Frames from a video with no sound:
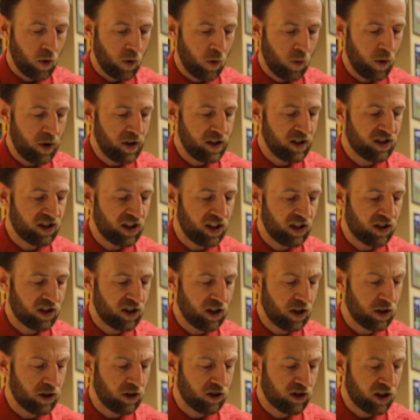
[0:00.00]
When the
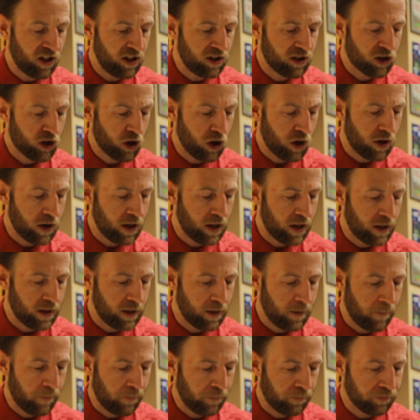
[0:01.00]

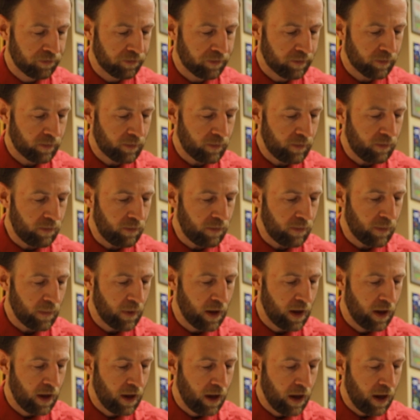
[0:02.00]
centurion
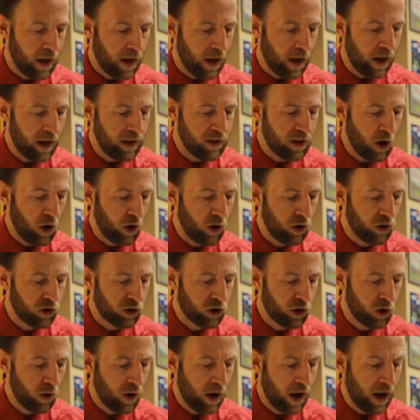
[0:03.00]
and
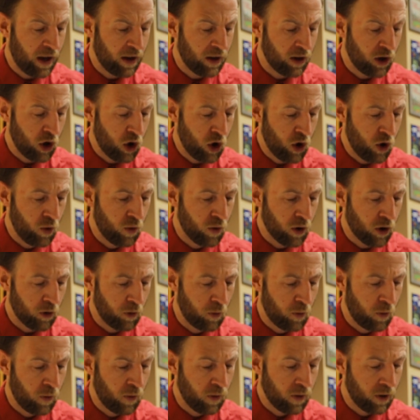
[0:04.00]
those who, who,
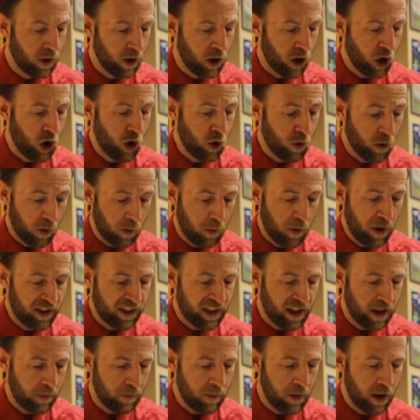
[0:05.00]
were, who were
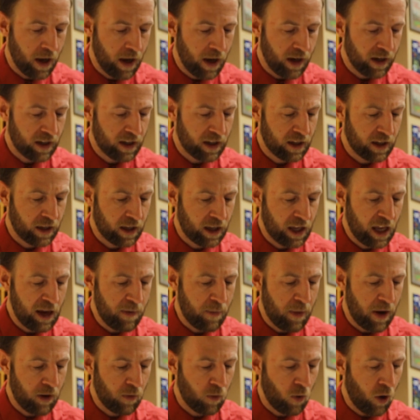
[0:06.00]
with him
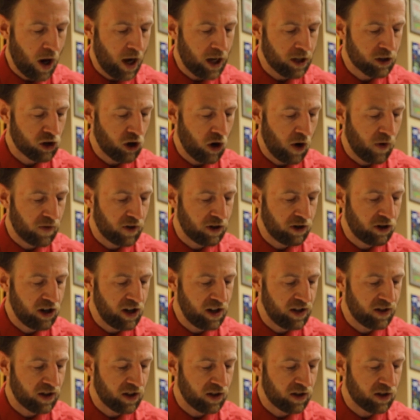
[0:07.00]
keeping watch over
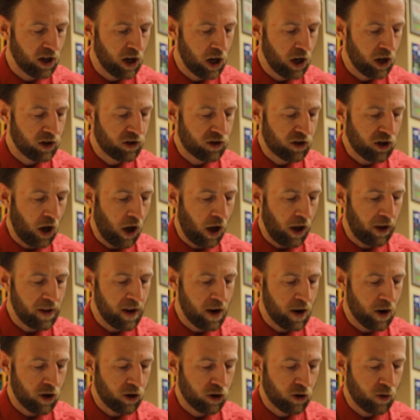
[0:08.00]
Jesus, saw
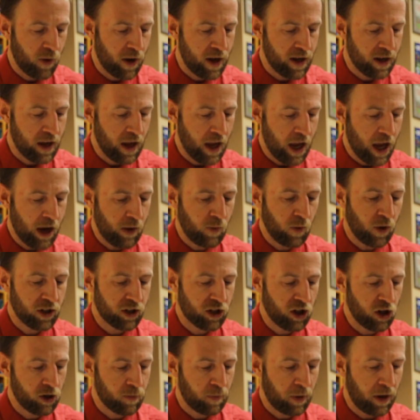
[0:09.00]
the earthquake and
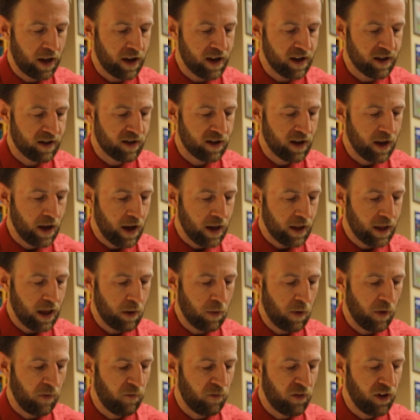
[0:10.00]
what took place. They
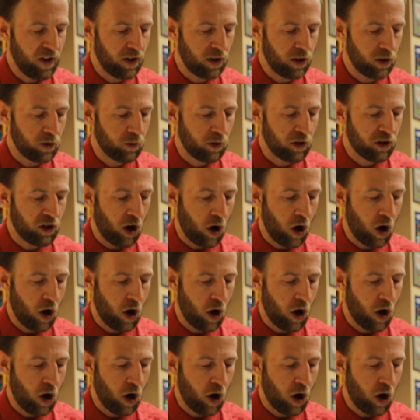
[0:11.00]
were filled with